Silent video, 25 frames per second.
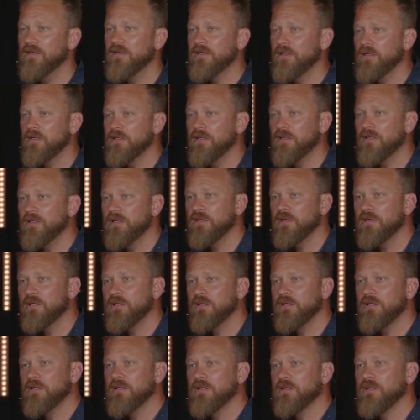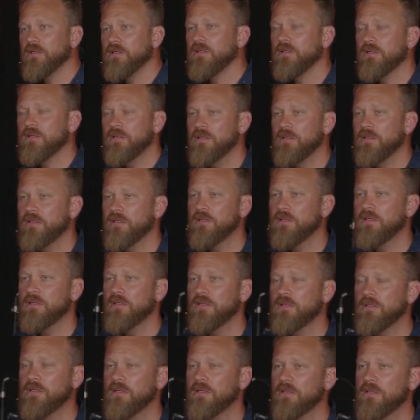
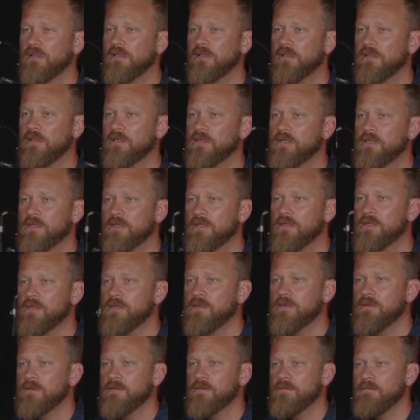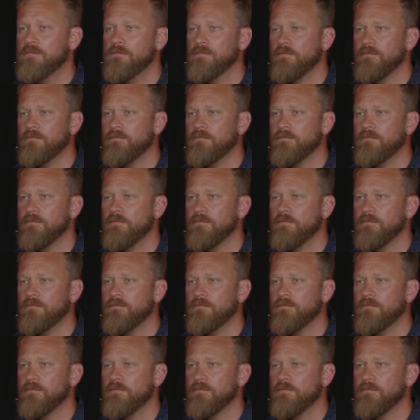No one is speaking in this clip.